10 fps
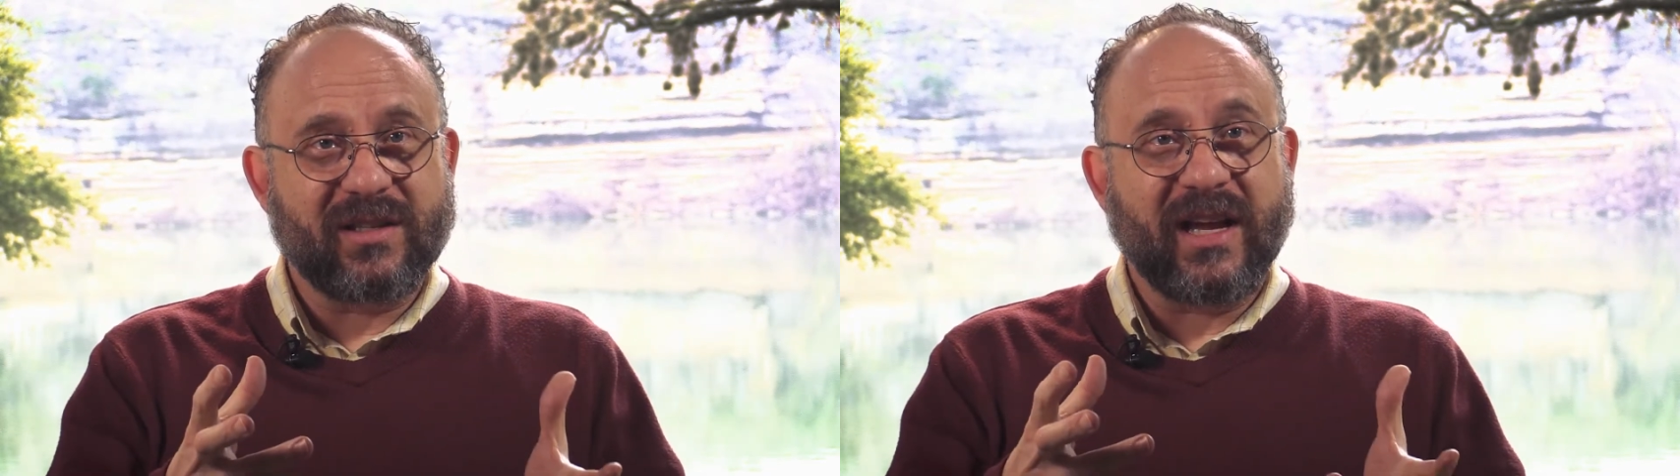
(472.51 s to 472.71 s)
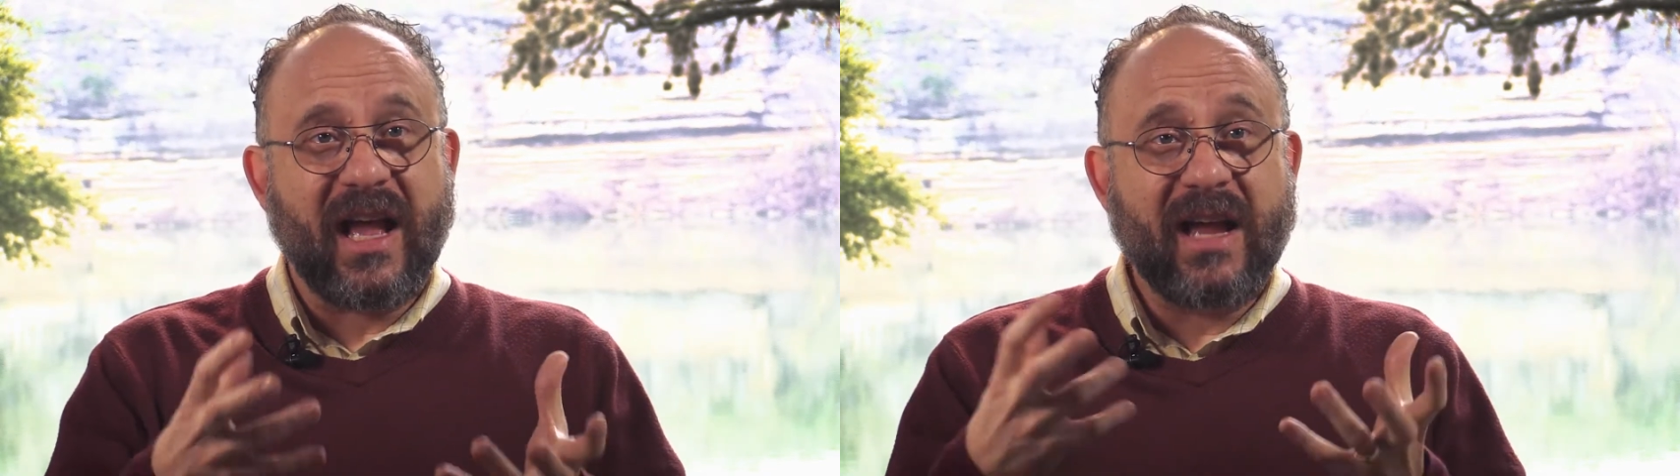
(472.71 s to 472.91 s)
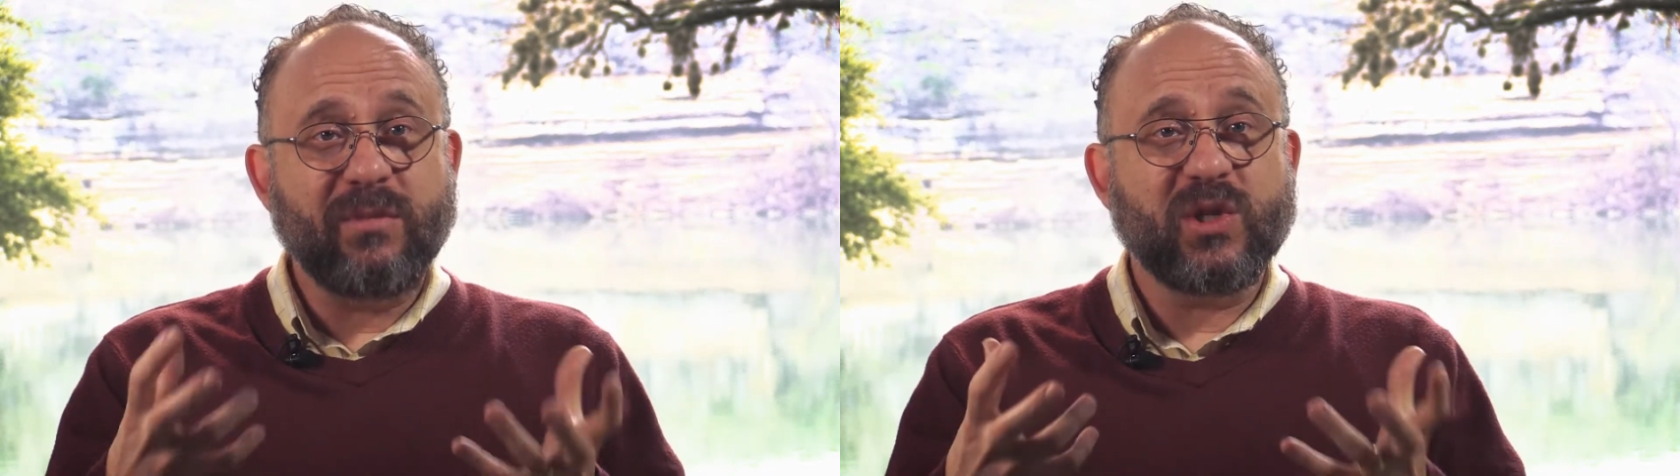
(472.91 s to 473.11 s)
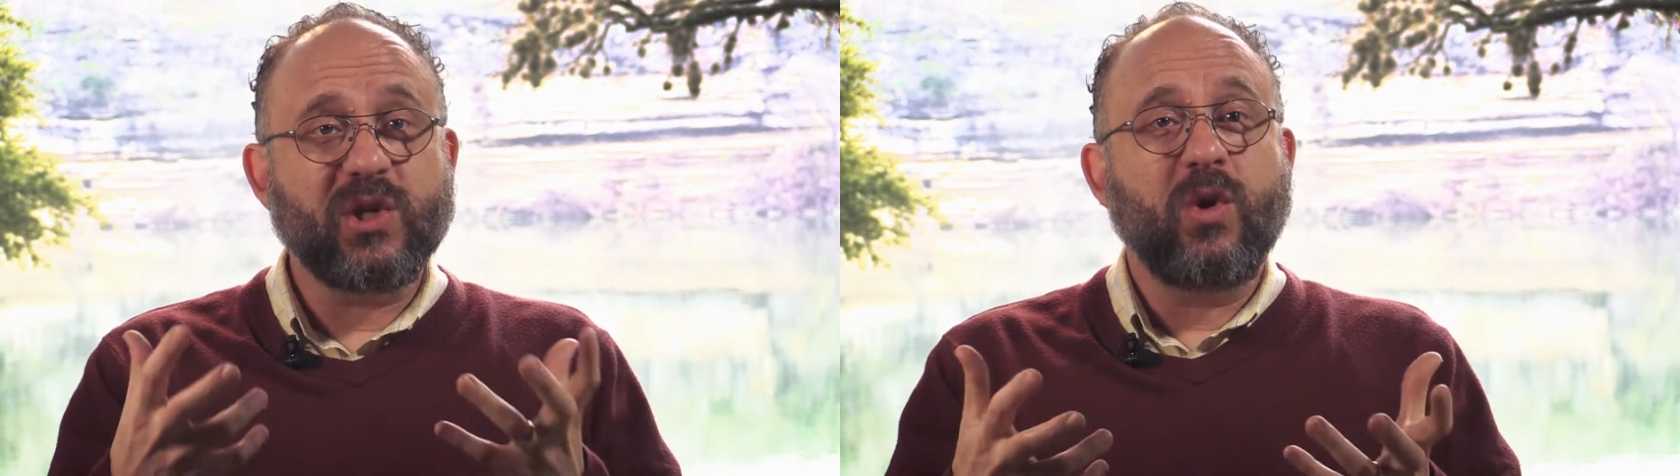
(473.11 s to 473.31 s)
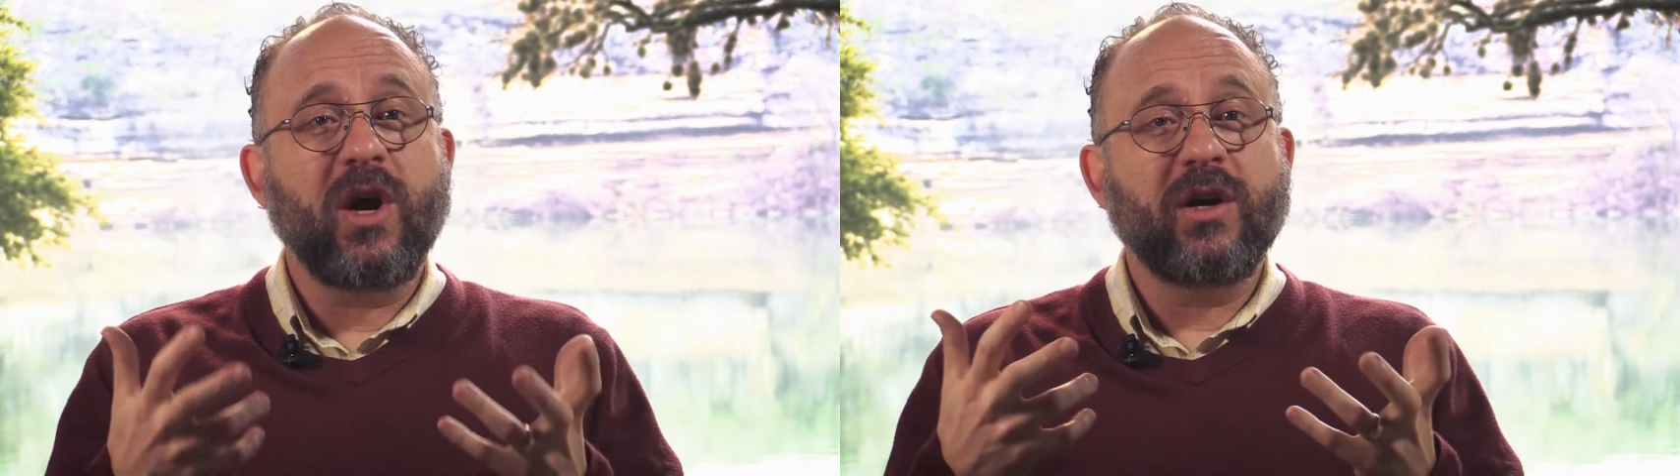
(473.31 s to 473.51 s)
Like, I'm
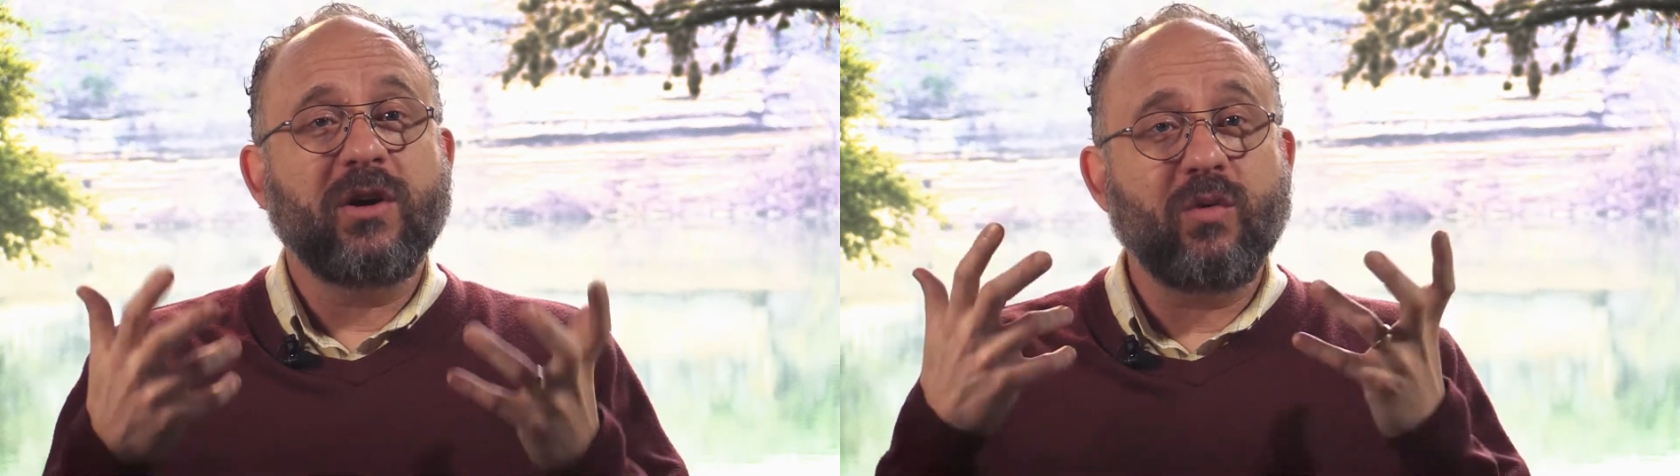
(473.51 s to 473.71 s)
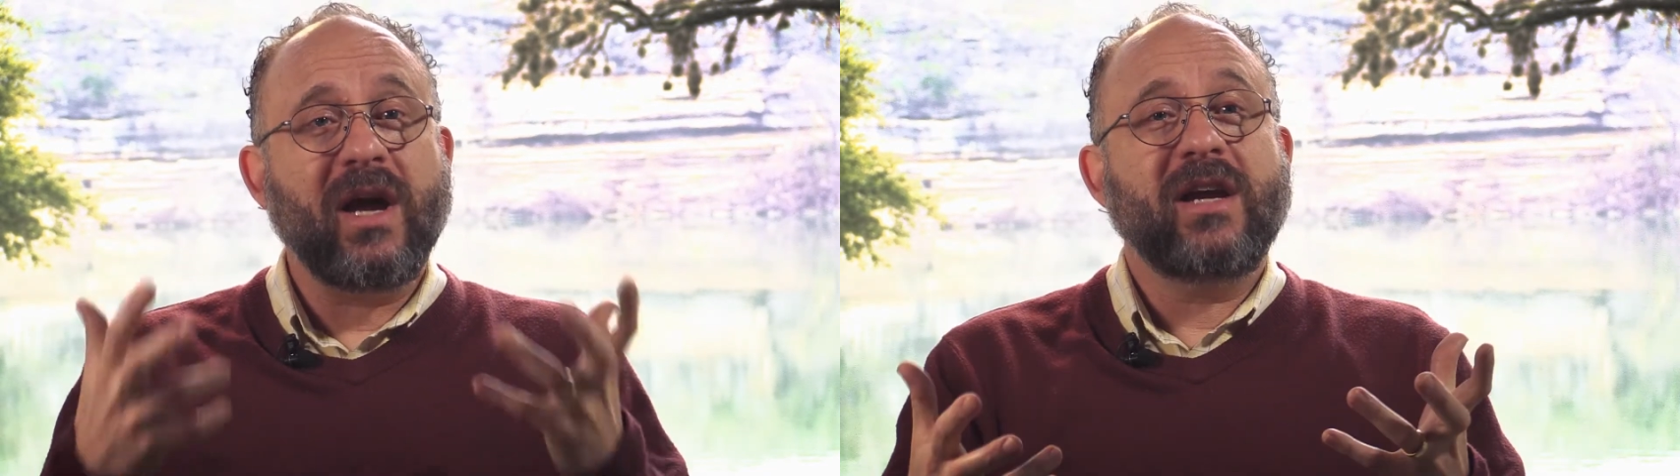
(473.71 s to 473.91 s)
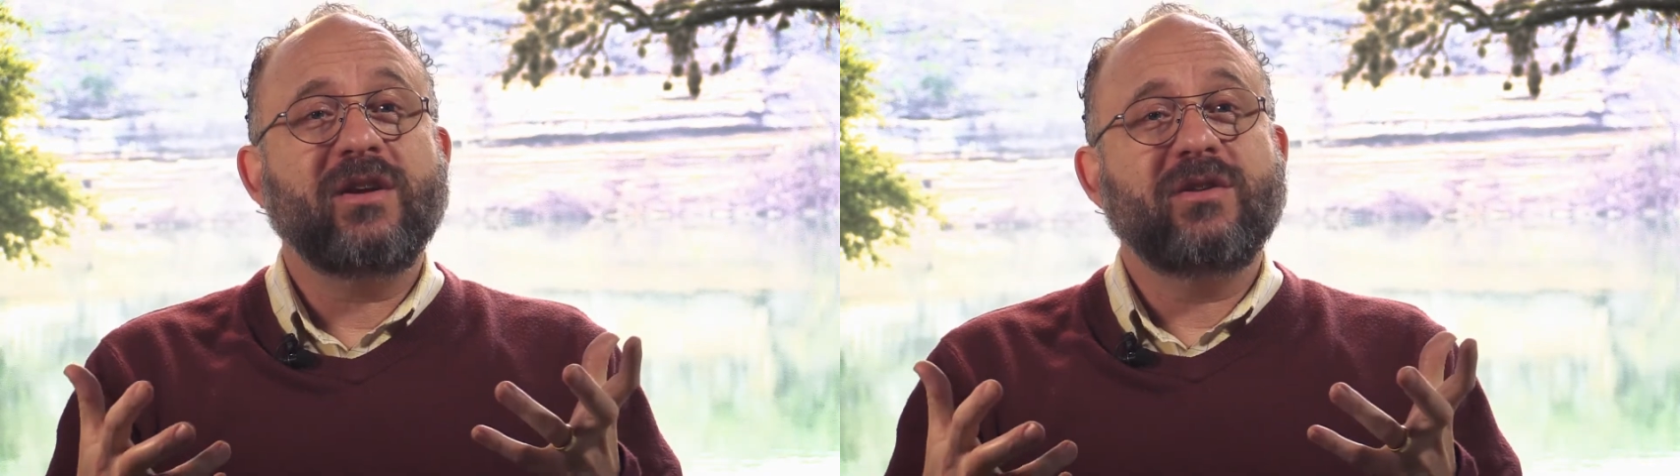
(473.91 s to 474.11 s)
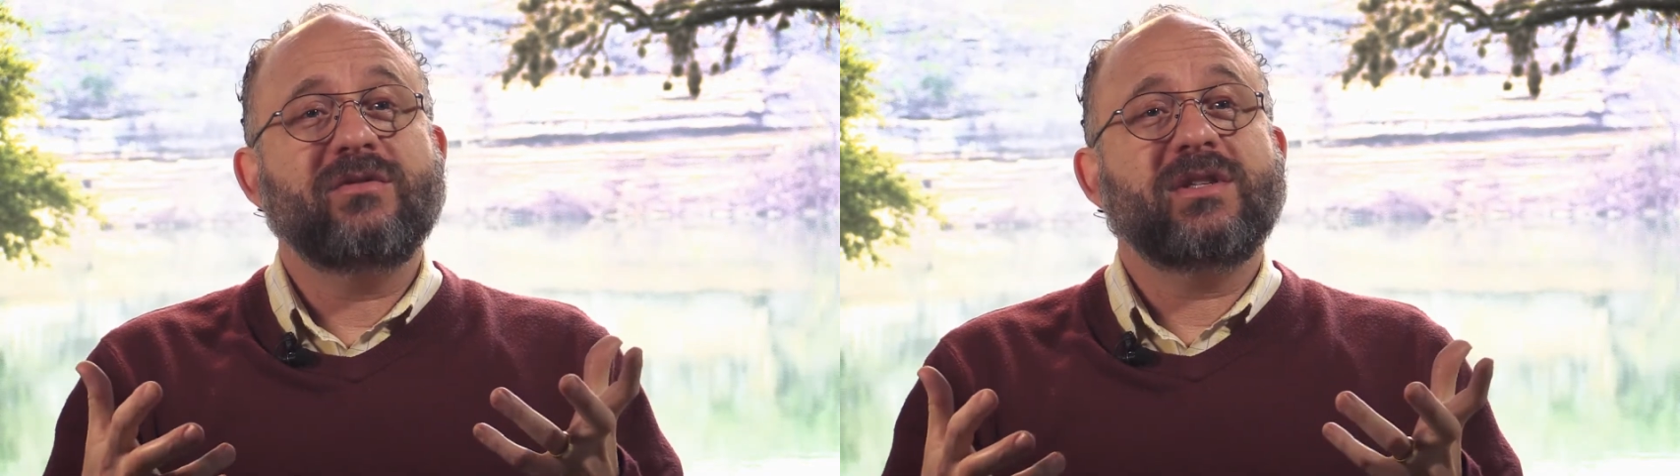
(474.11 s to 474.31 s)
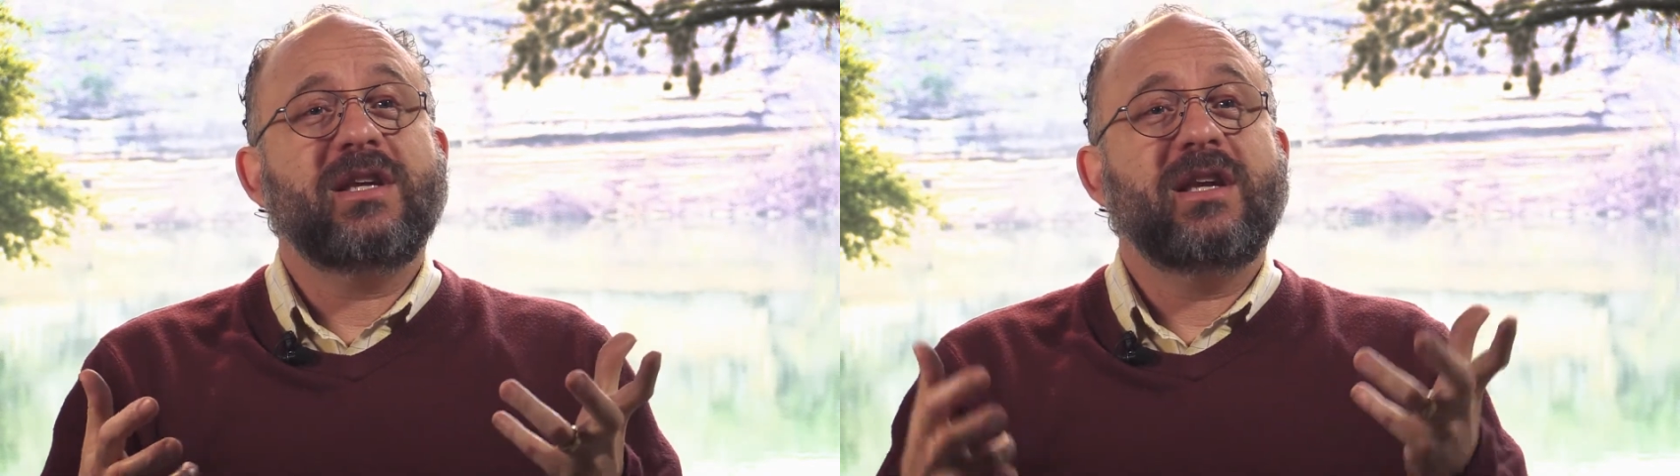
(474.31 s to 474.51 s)
so hungry, why aren't you
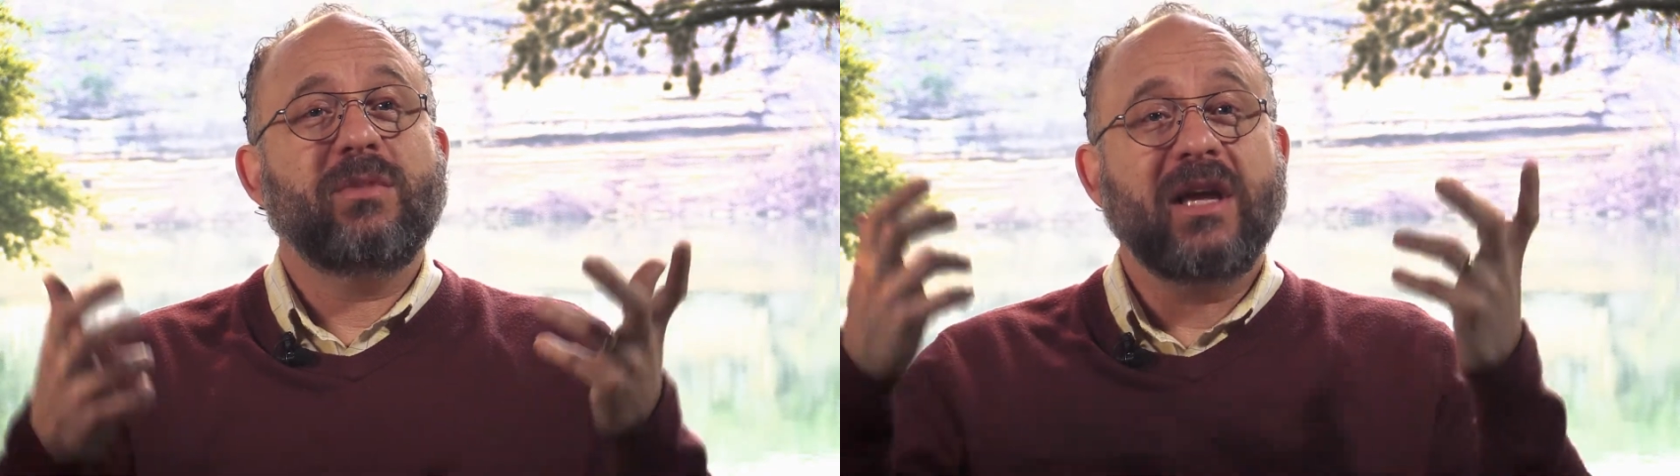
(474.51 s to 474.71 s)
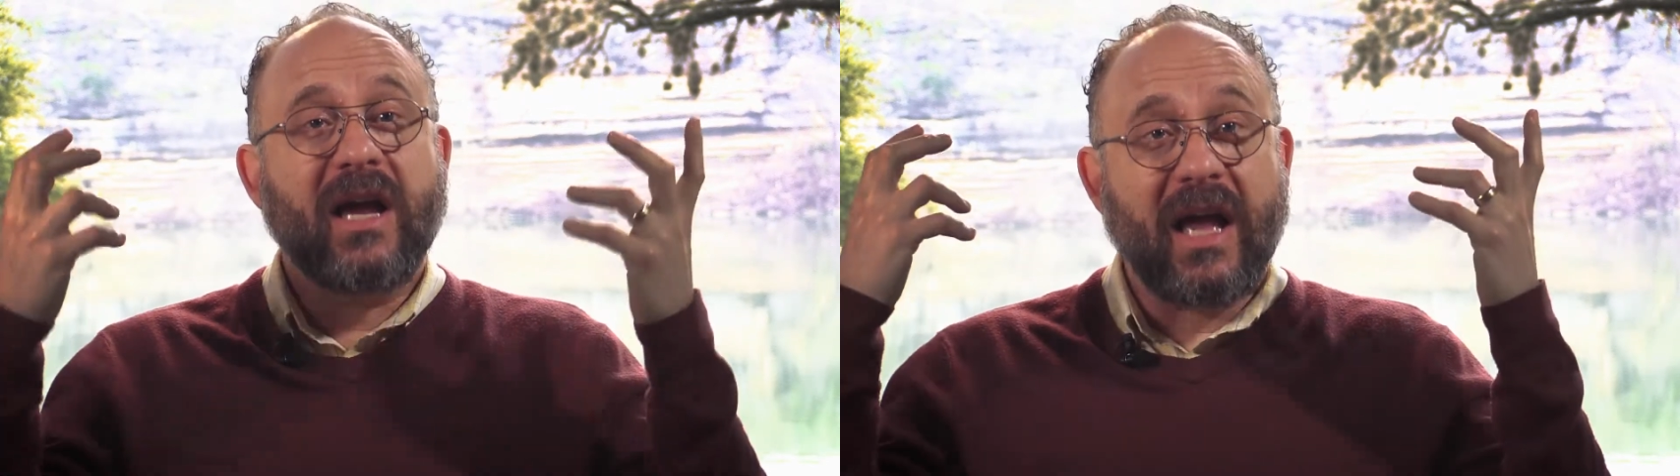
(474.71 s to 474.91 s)
seeing me?